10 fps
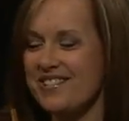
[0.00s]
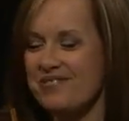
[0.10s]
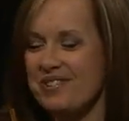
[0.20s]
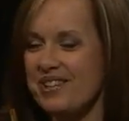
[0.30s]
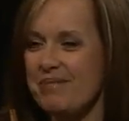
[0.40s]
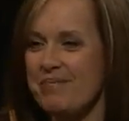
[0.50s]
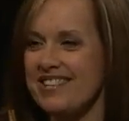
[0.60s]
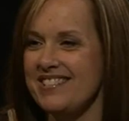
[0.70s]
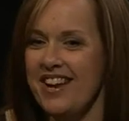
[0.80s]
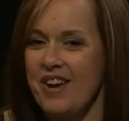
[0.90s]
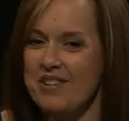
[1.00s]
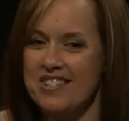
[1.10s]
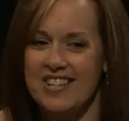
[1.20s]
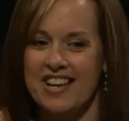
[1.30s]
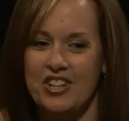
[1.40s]
It's really amazing. I
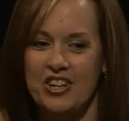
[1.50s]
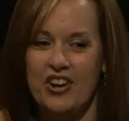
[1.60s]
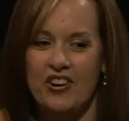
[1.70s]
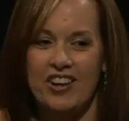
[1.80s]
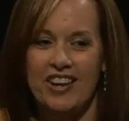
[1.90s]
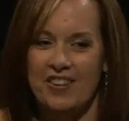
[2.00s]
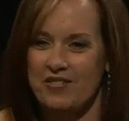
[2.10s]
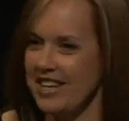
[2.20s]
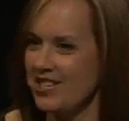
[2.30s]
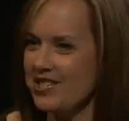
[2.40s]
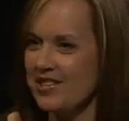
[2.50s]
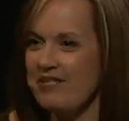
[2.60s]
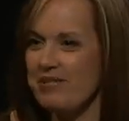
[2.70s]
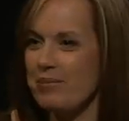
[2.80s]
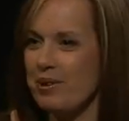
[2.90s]
always say, when I just
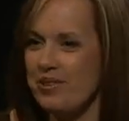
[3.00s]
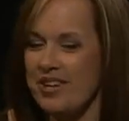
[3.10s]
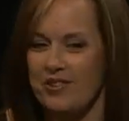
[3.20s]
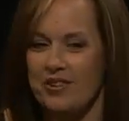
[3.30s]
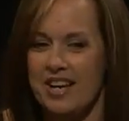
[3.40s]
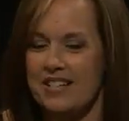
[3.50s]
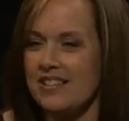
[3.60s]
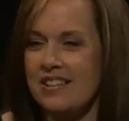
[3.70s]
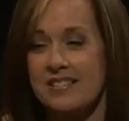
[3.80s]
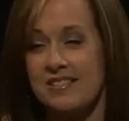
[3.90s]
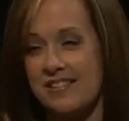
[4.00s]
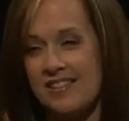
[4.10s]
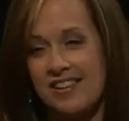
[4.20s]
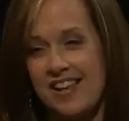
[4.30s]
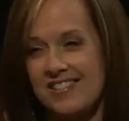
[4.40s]
left the birth the other day, I said, this
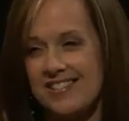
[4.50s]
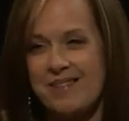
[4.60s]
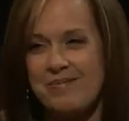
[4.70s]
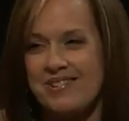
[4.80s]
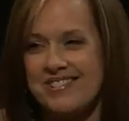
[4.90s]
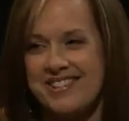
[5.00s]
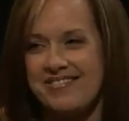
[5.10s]
isn't the last time you'll see